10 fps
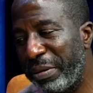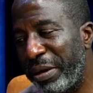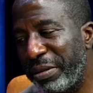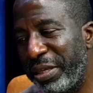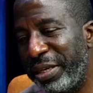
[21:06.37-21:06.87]

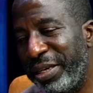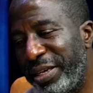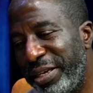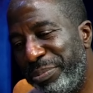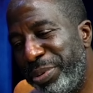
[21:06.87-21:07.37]
the
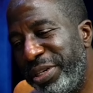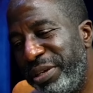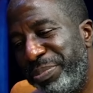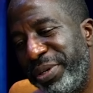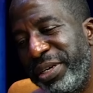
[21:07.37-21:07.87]

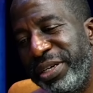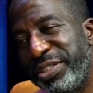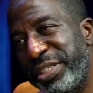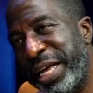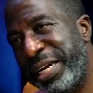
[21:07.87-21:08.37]
PDP
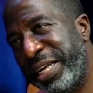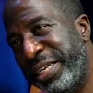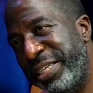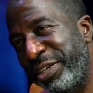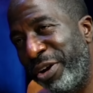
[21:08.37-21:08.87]
shenanigans
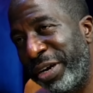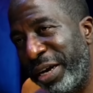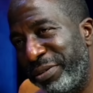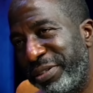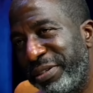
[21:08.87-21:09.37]
had gone out.